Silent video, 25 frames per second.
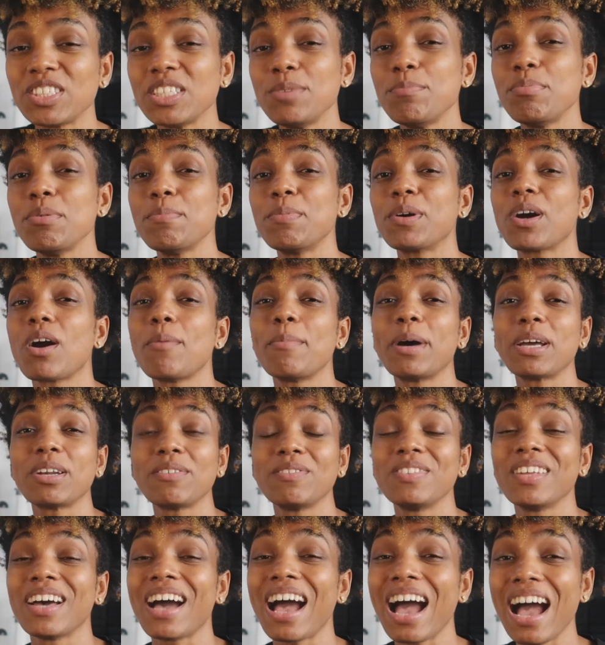I've seen people come
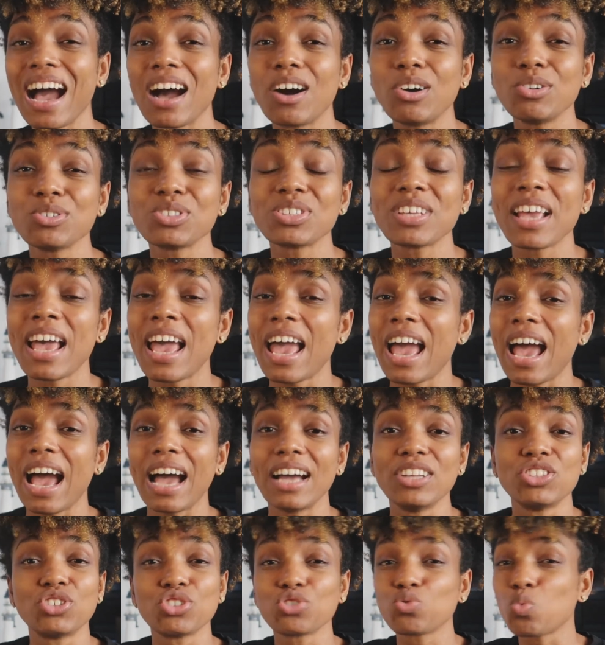out of the house
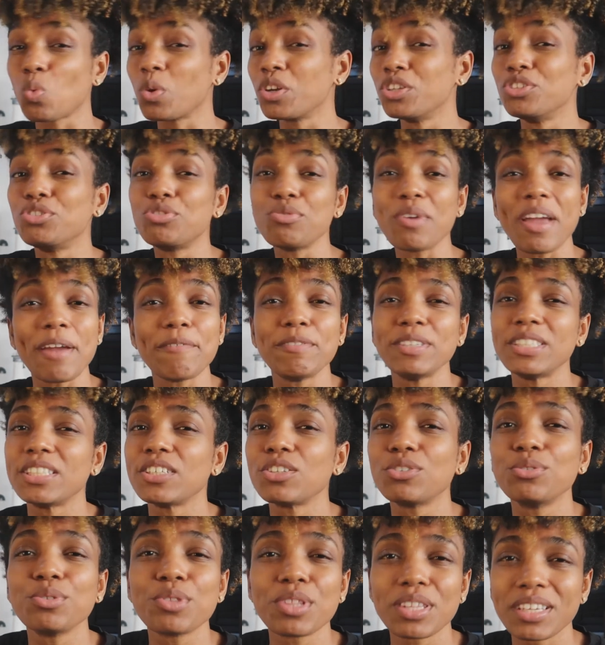and just want to do every
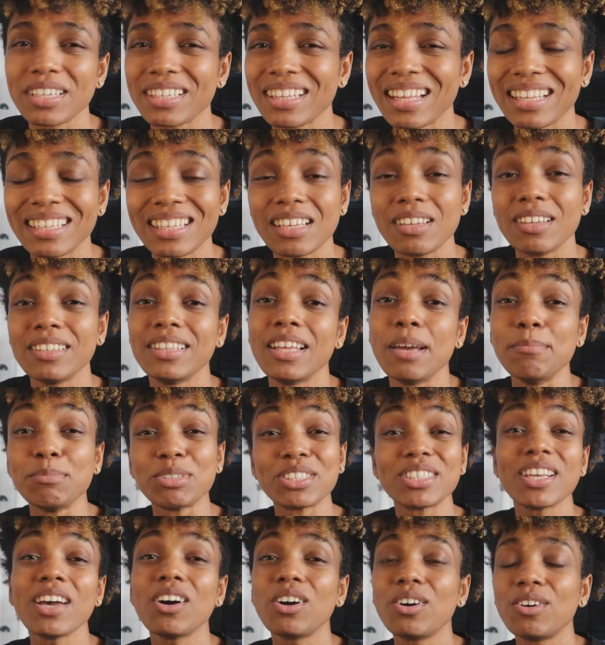single thing that
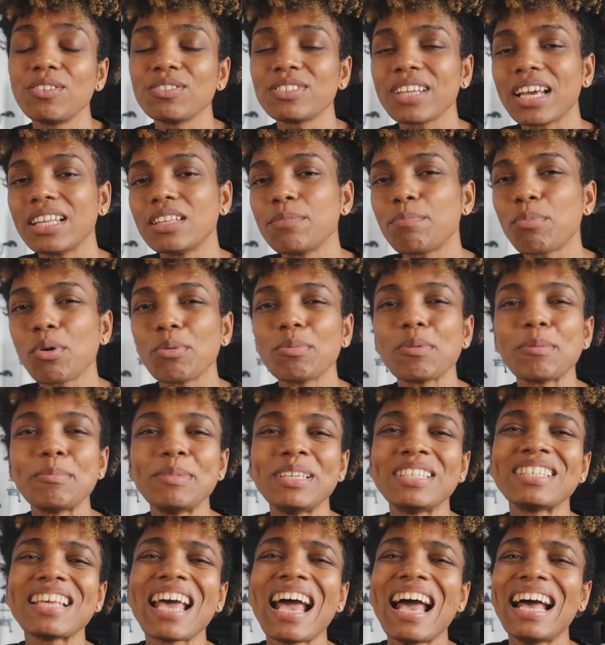themselves, and the
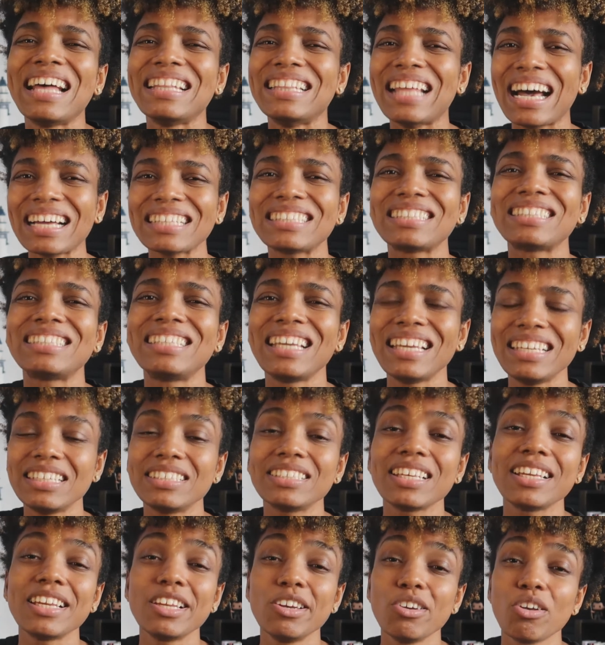problem is that
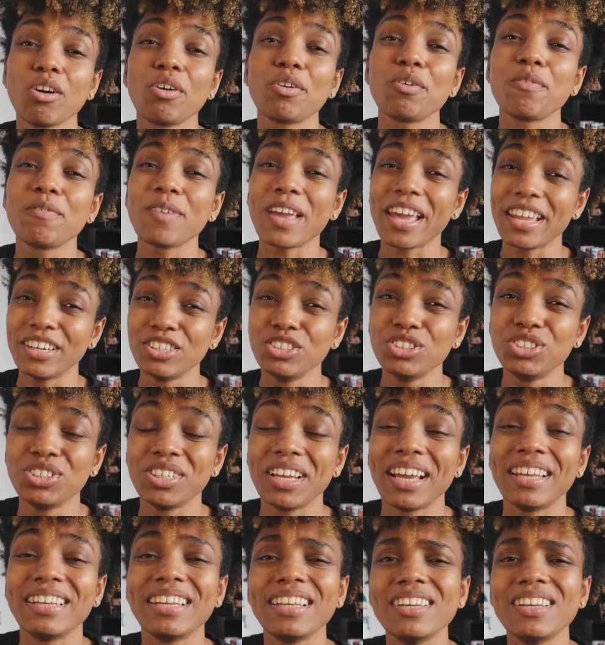takes a lot of energy.